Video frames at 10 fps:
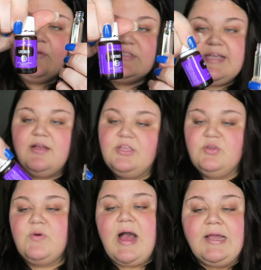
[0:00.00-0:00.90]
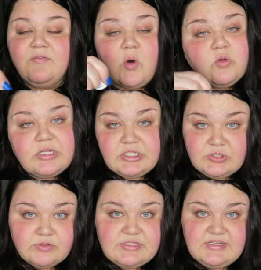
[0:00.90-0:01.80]
I will tell you, I have only
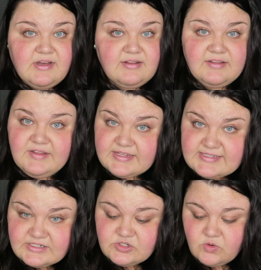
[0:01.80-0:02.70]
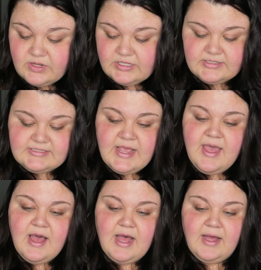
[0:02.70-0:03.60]
used Young Living essential oils.
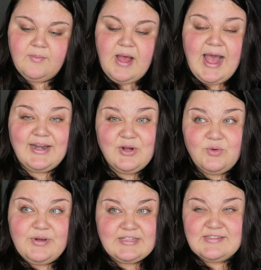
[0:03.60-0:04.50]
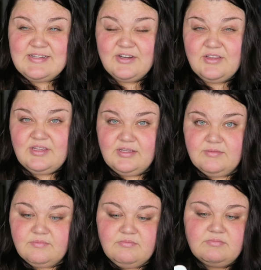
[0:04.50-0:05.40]
Um, I don't
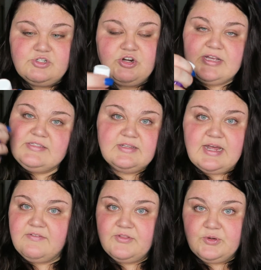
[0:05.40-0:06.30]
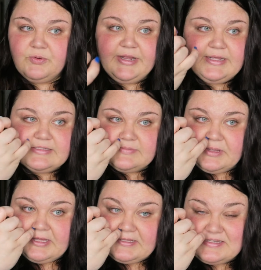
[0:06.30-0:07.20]
necessarily trust a lot of other brands
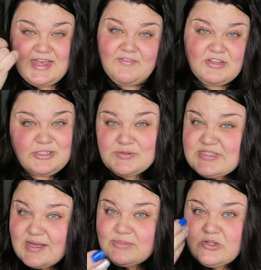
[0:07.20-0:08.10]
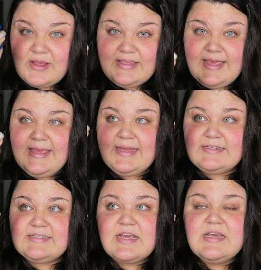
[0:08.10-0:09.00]
because I haven't used them, so I
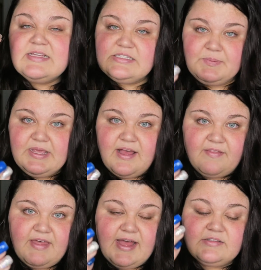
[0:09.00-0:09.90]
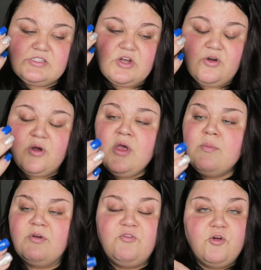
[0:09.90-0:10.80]
can't speak on that. So
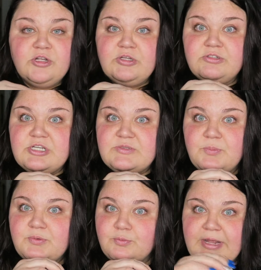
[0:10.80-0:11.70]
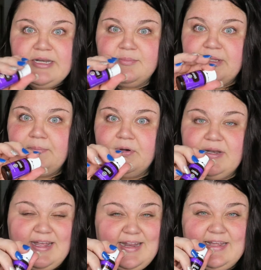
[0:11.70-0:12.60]
before you just randomly
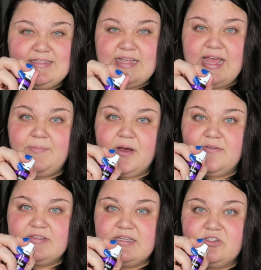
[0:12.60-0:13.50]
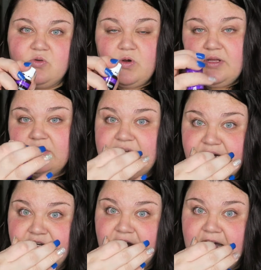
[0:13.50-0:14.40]
put any type of essential oil
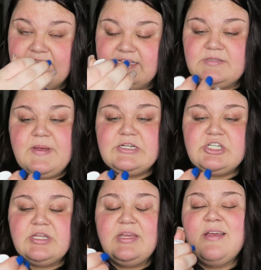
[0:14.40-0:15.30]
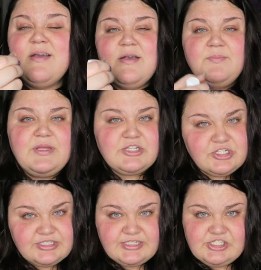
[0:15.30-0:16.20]
near your eyes especially, be
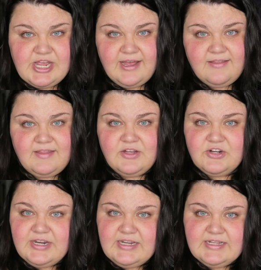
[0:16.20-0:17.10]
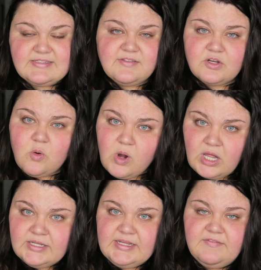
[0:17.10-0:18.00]
sure to check the ingredients and the
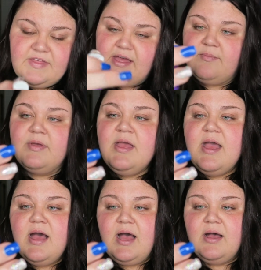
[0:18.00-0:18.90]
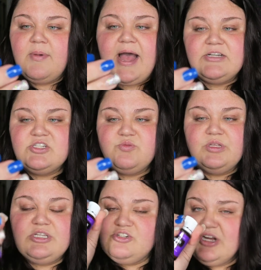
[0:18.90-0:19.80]
quality of them. Um, I just
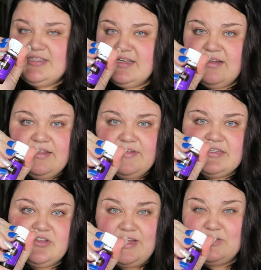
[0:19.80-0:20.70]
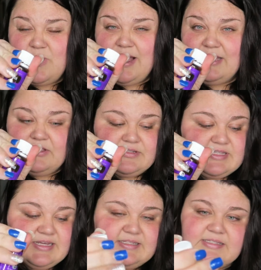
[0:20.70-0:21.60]
really trust Young Living, so that's why I use
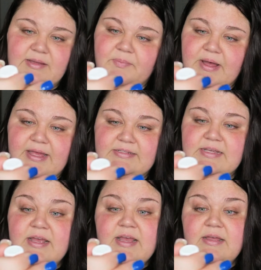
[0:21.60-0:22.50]
this, but